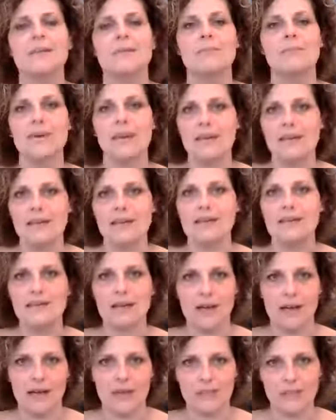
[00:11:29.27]
Make
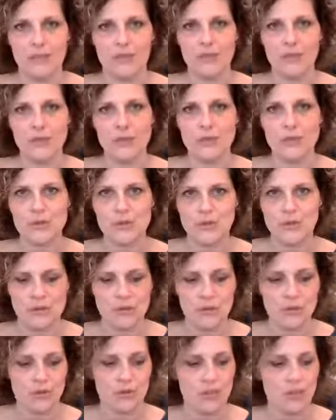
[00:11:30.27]
time for those
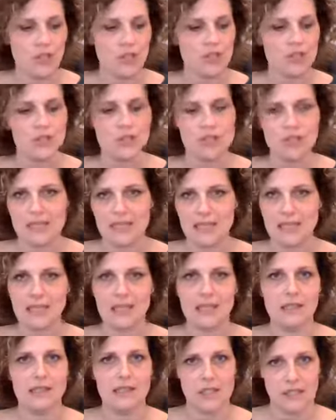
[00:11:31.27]
too. Just like,
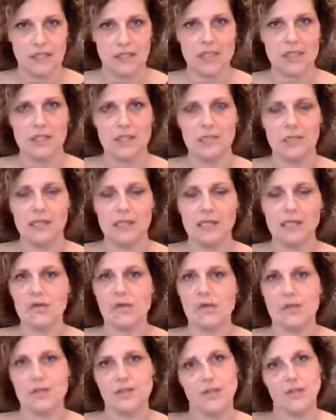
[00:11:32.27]
and you'll see in the mini
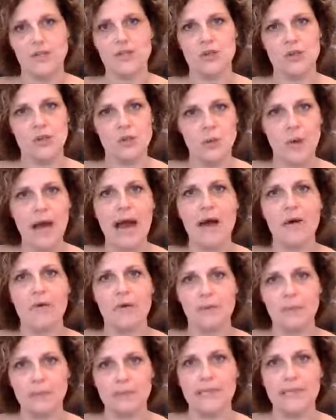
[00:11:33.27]
course, I show you how to
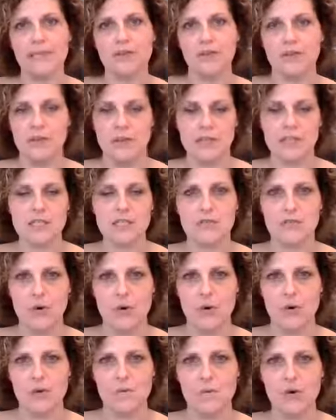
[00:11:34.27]
plan your nights for
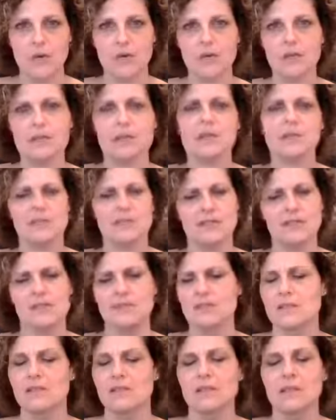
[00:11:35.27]
homework.
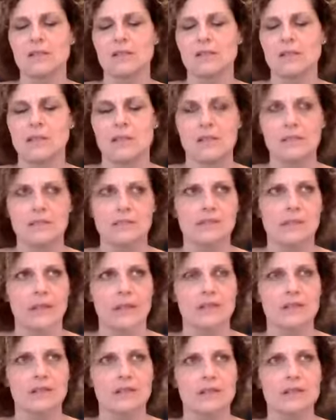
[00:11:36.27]
Just, you can, I
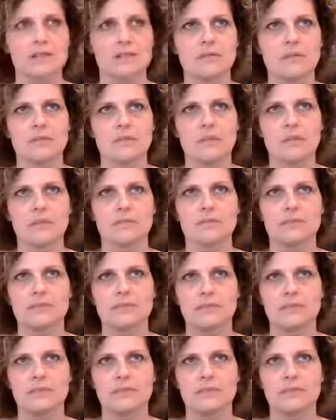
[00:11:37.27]
don't know, you can